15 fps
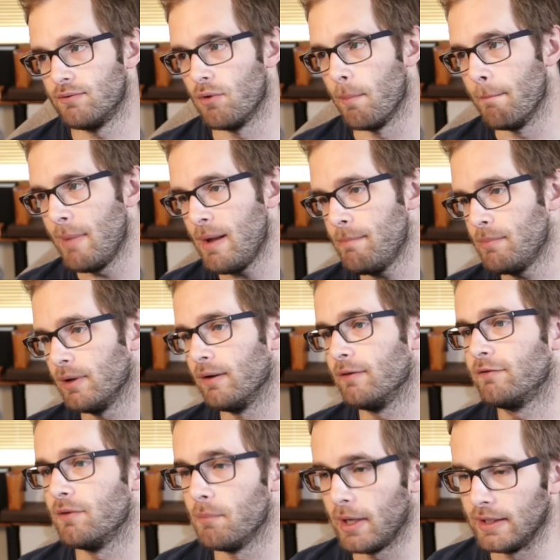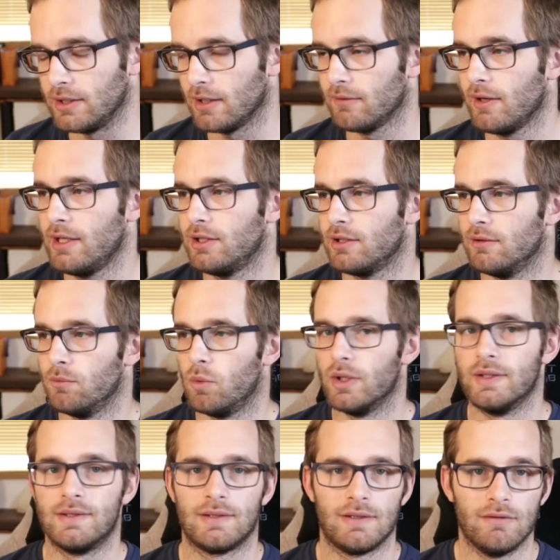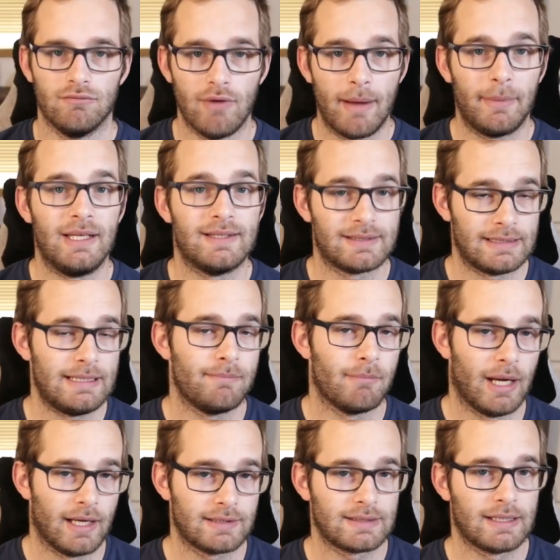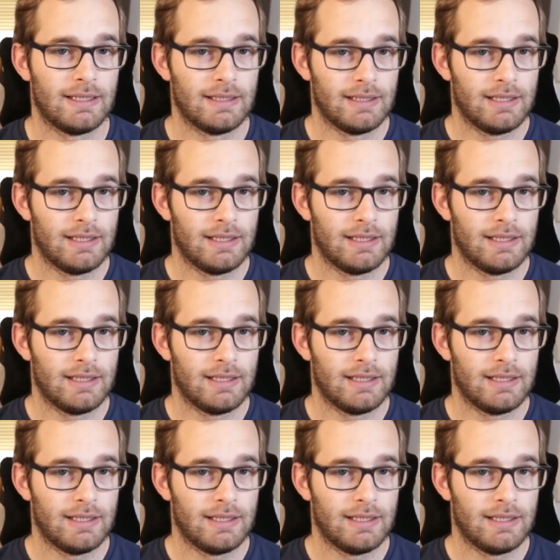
remember for my generation was the Remy Sleep Mask.